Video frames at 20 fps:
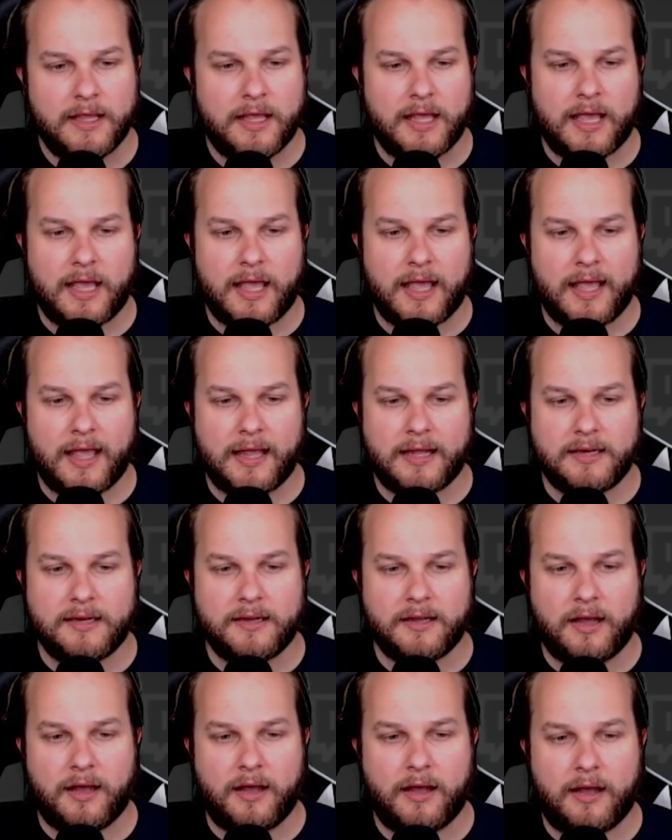And
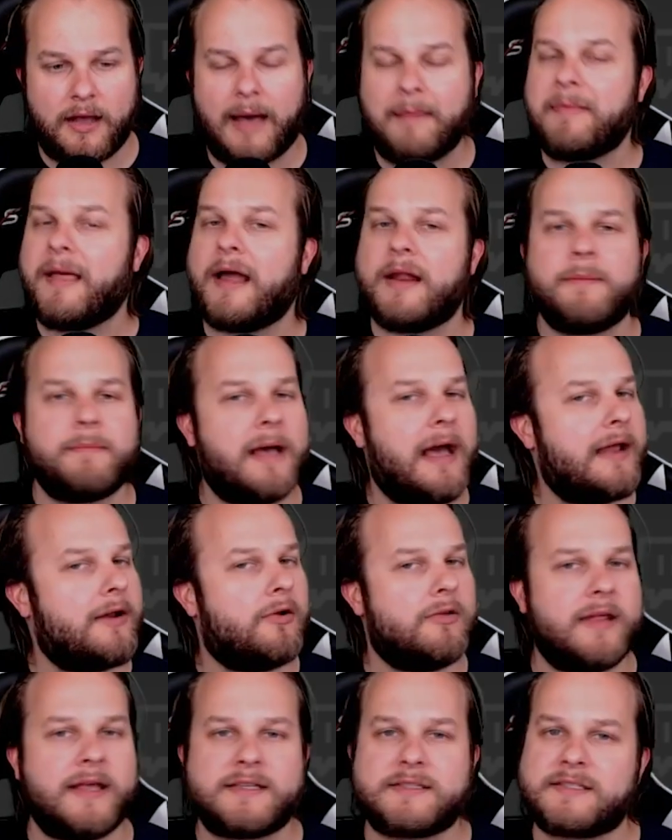I
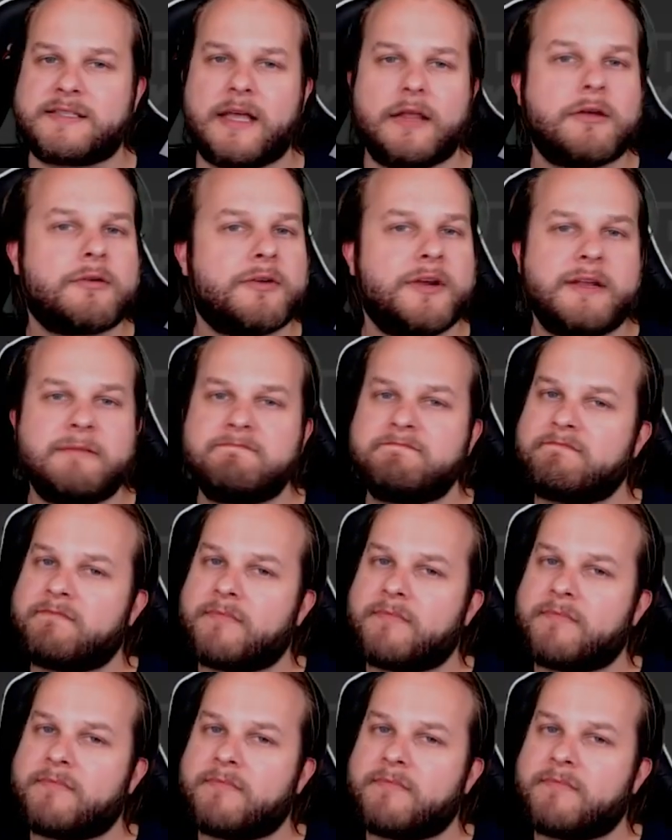don't like celery.